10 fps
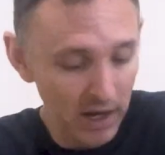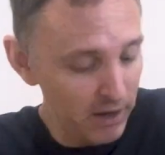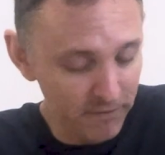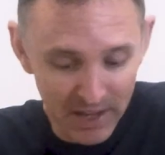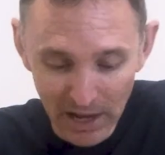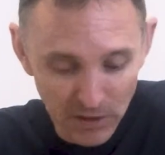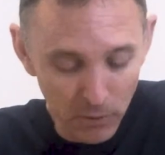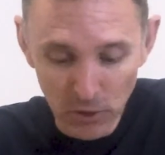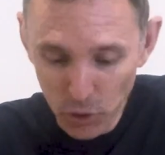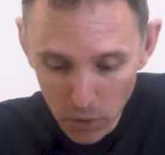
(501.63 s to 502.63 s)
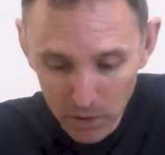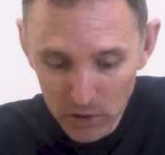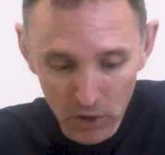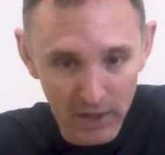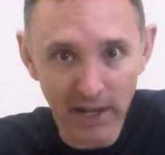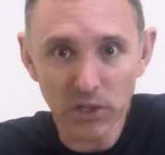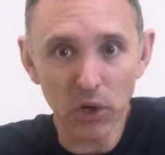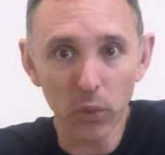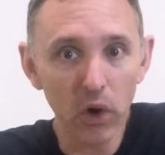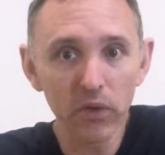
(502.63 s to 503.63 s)
If Townsville Soup turned out
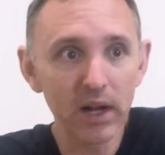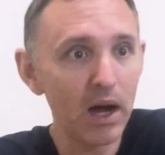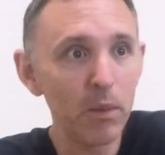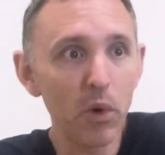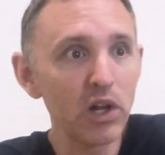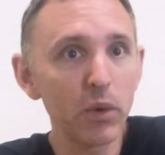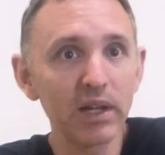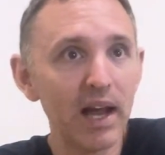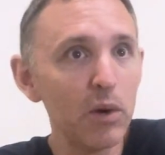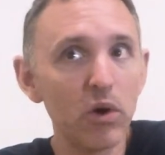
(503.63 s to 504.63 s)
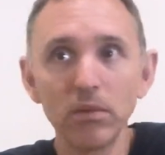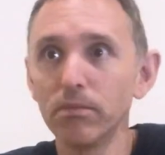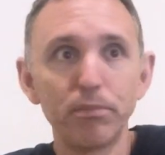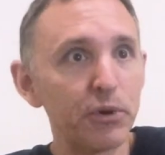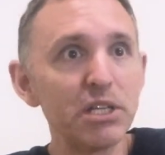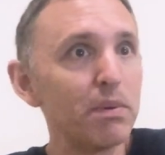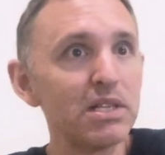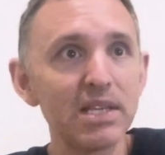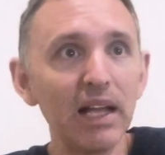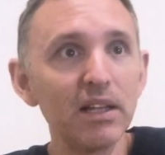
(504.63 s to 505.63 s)
so well, then I'm wondering now what Brisbane
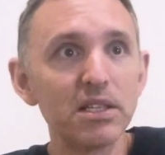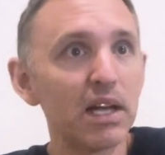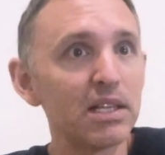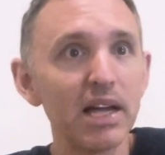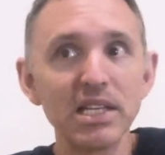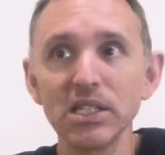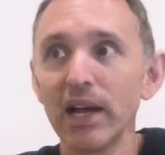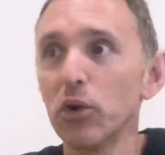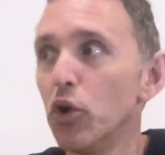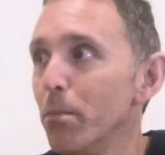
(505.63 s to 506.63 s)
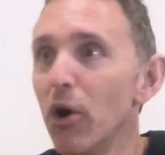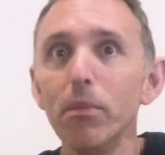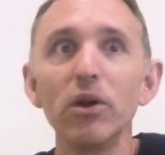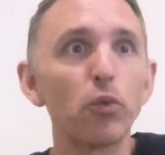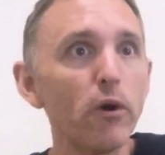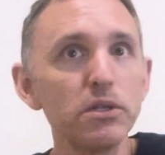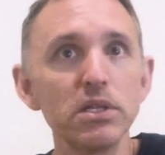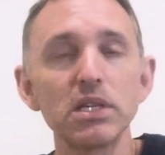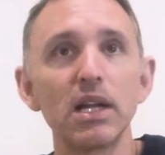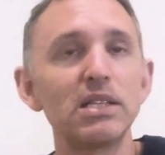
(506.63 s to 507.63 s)
salad's going to taste like or Melbourne roast
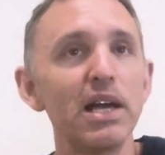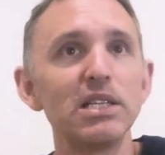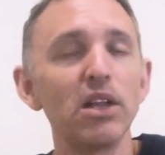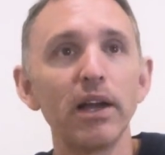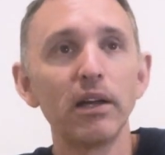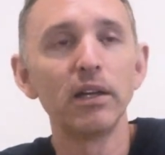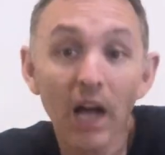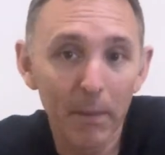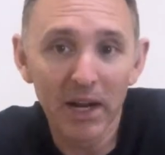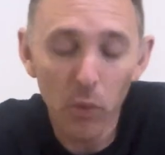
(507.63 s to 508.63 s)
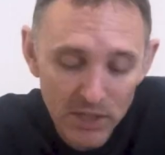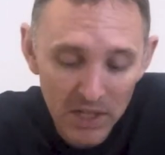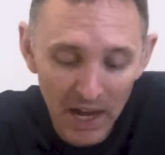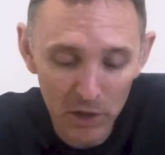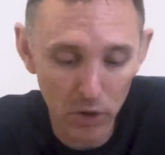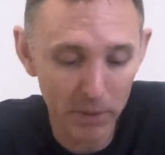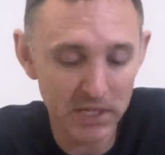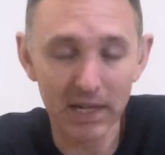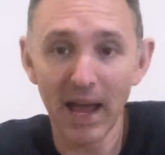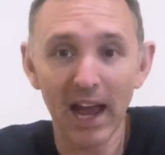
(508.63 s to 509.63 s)
is going to taste like. I mean, it wasn't
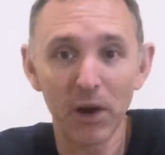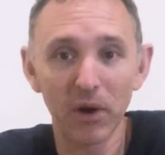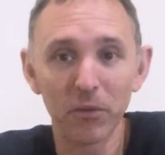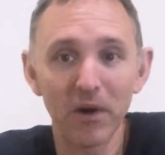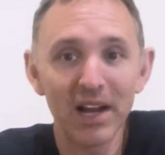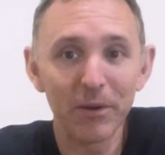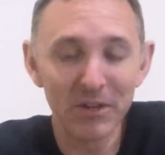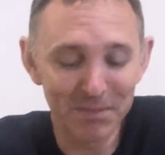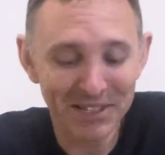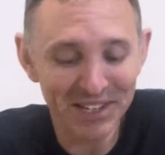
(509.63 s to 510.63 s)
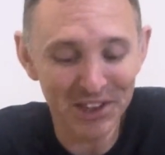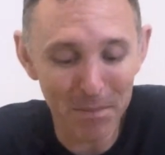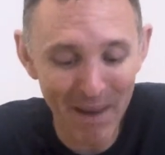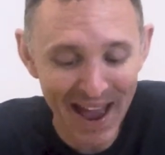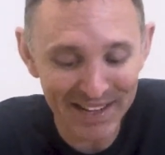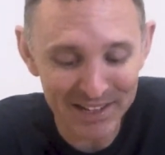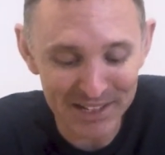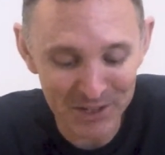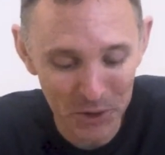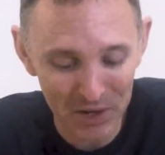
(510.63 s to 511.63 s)
100% accurate, right? It was missing the
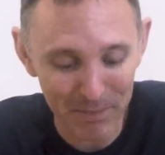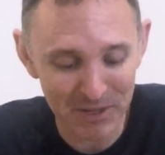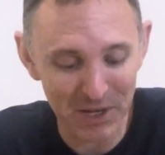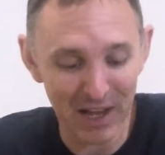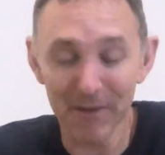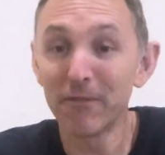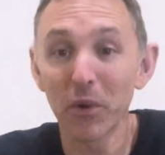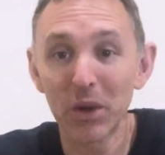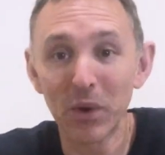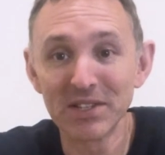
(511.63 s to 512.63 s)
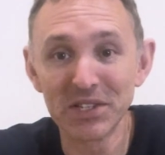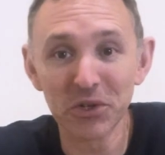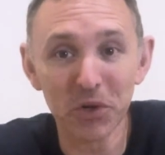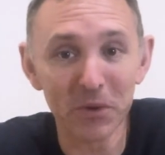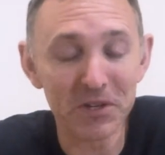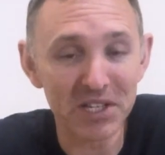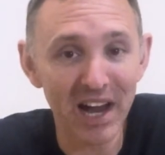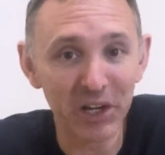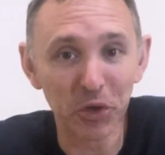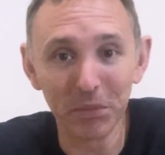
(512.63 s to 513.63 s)
banded turnips, 4810, which is
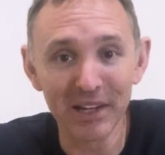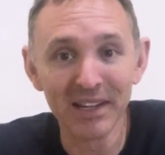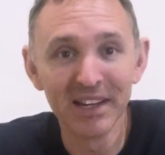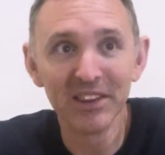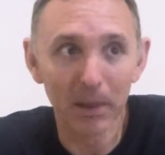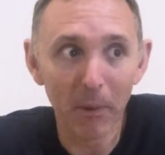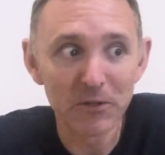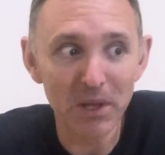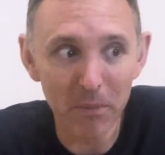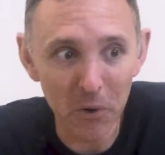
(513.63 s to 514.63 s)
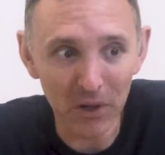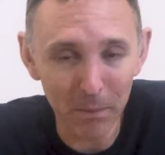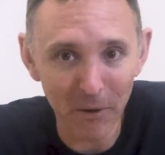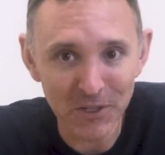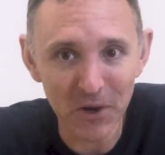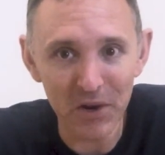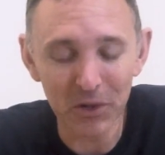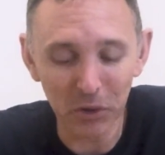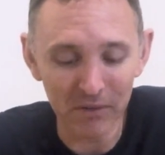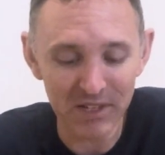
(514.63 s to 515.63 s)
arguably the most important postcode in
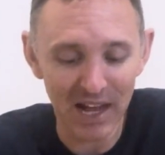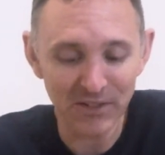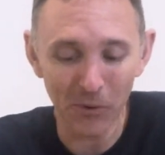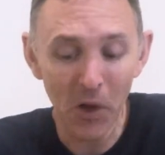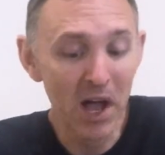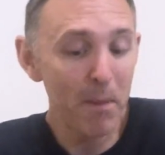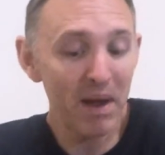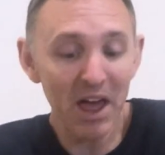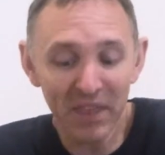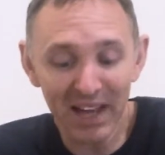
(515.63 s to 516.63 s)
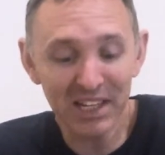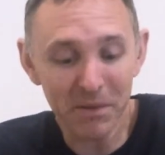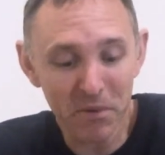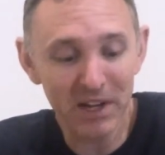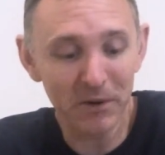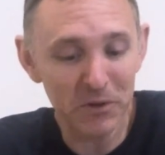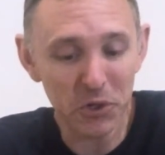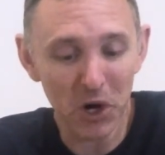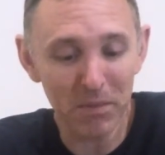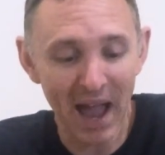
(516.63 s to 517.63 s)
all of Townsville. But I think I did a pretty good
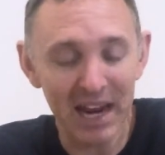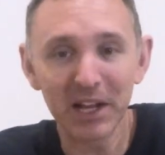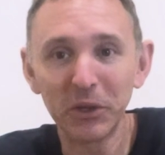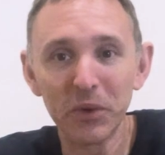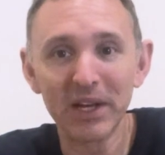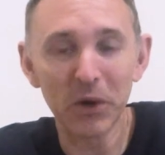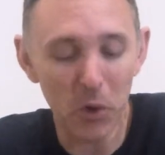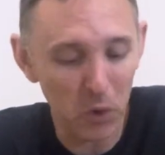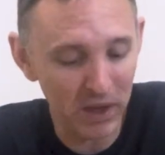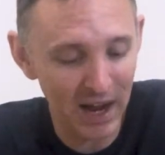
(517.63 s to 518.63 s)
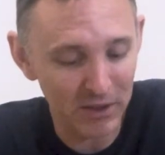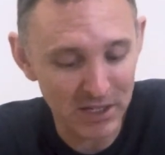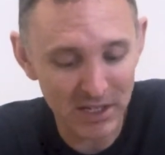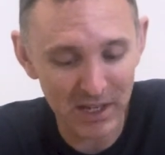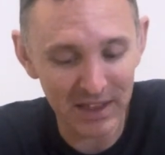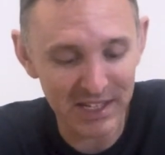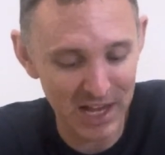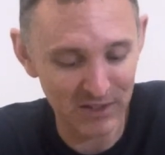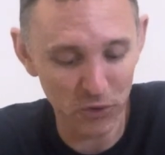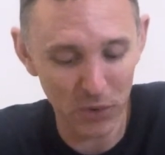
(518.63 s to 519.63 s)
job at including all the others in the
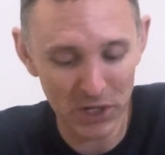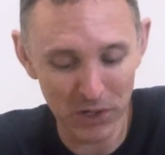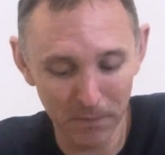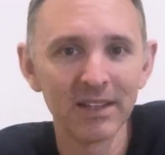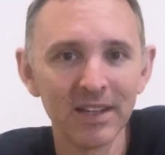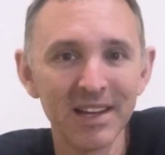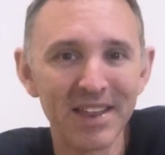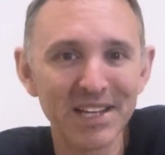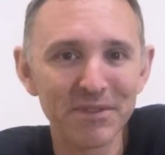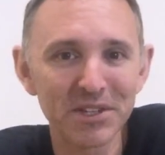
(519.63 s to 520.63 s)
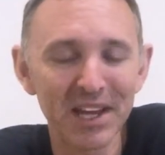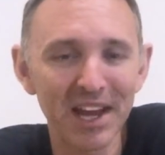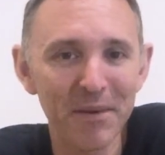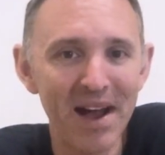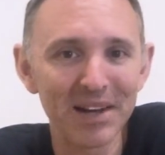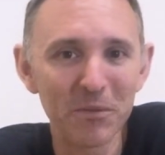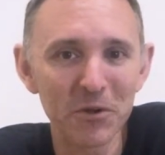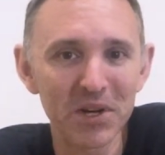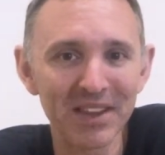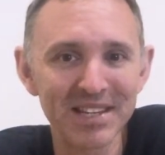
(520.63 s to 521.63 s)
Townsville region. Thanks for sticking around and
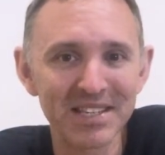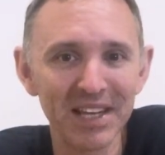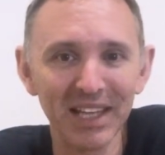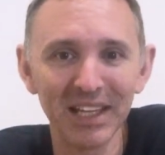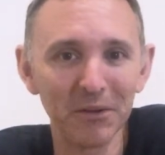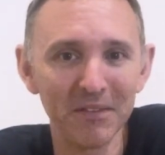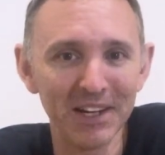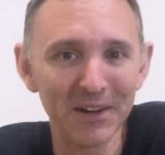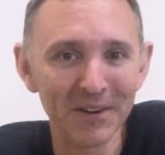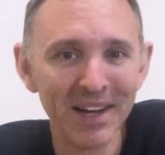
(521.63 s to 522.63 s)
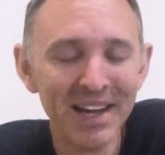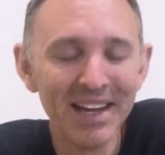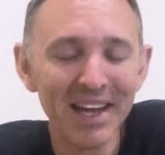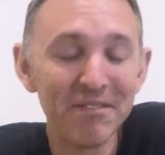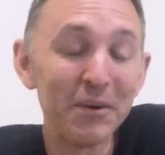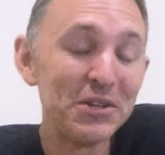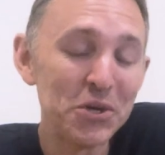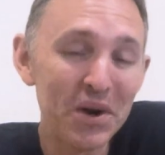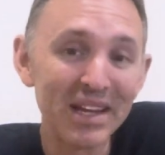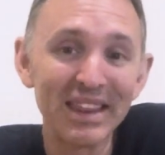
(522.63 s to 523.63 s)
watching this silly little video. If you
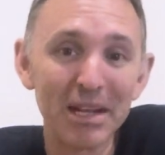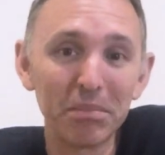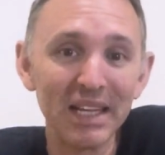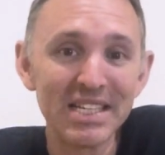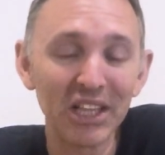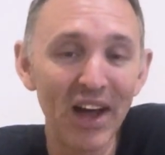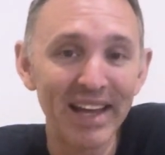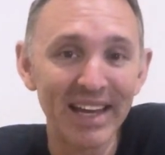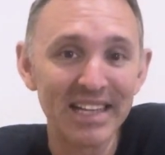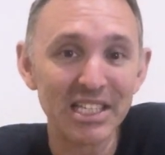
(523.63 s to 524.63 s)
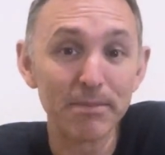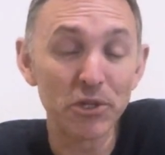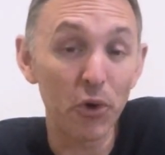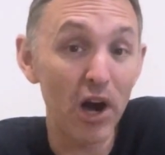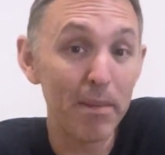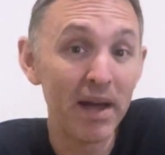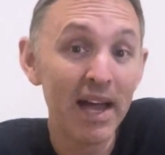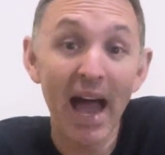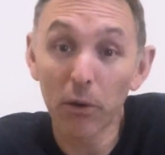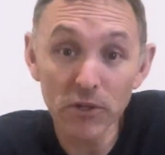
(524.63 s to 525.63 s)
enjoyed it, then please like and subscribe.
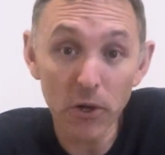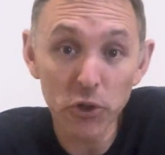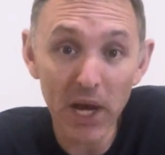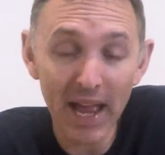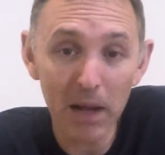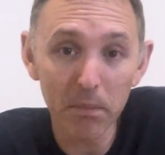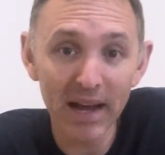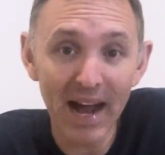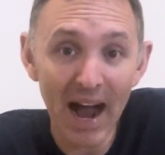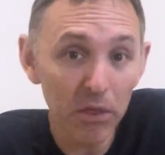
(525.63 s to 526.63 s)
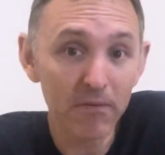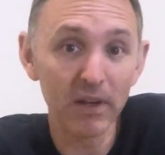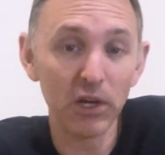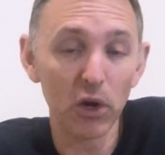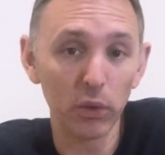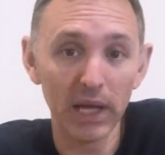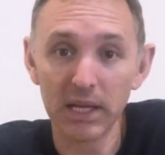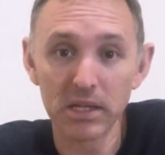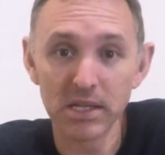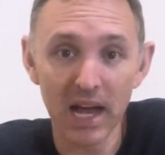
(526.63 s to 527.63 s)
And also check out my other video
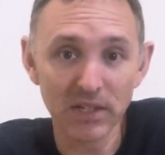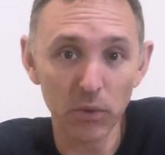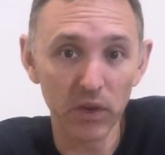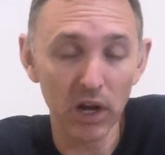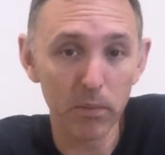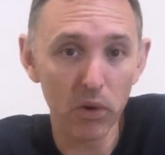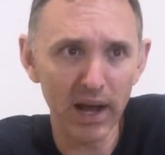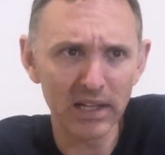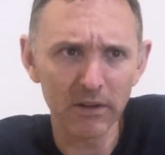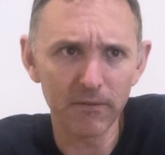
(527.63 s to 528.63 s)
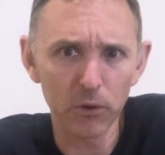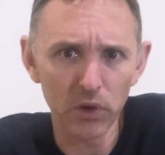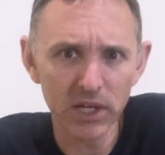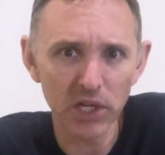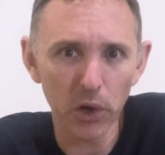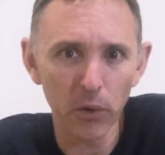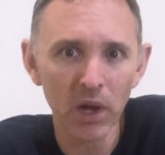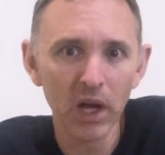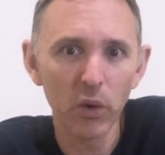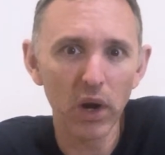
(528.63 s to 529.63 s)
related to Townsville that I put out a few years ago,
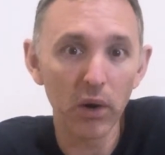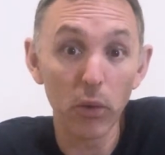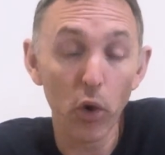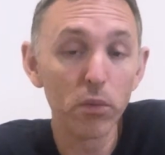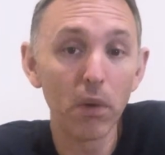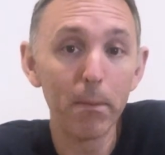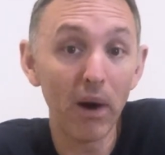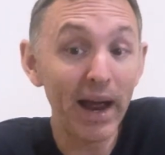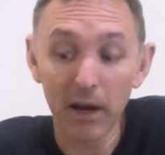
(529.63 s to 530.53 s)
where I rode my bike